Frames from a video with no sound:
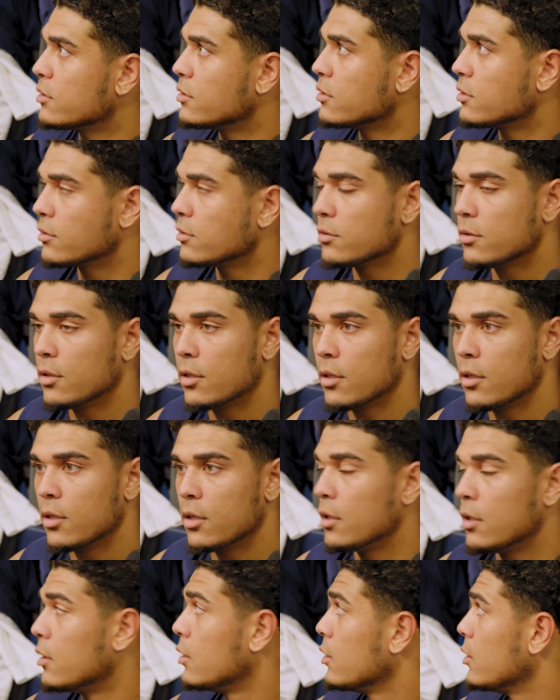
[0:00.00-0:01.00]
This offense
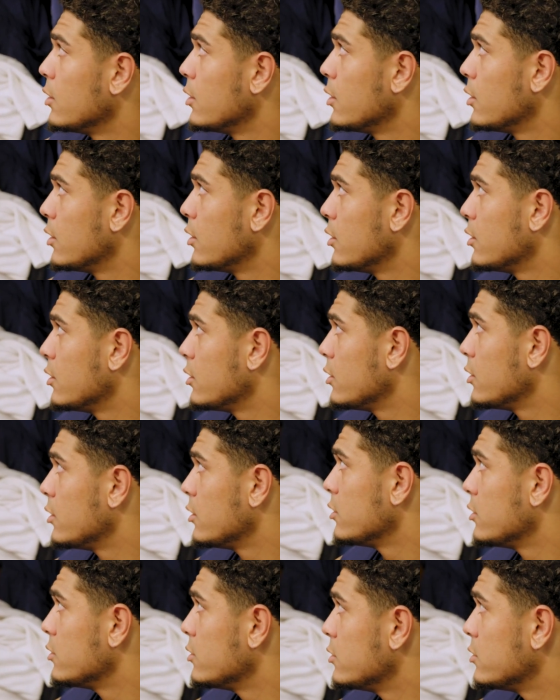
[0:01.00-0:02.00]
obviously struggled a
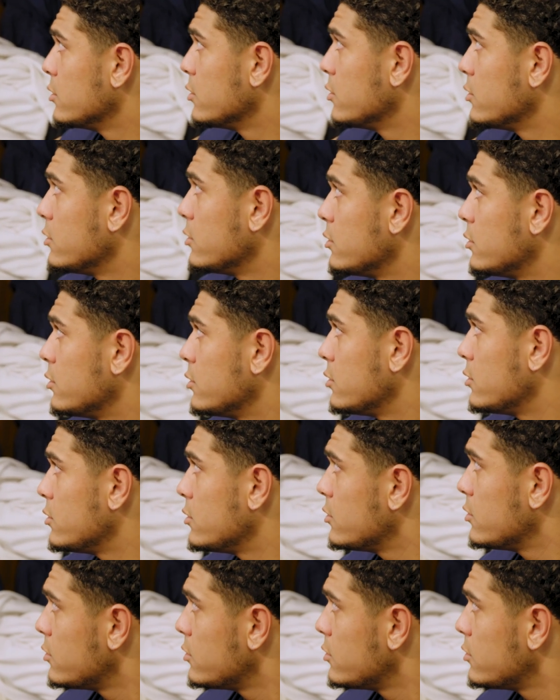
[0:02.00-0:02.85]
lot this year, but they do have some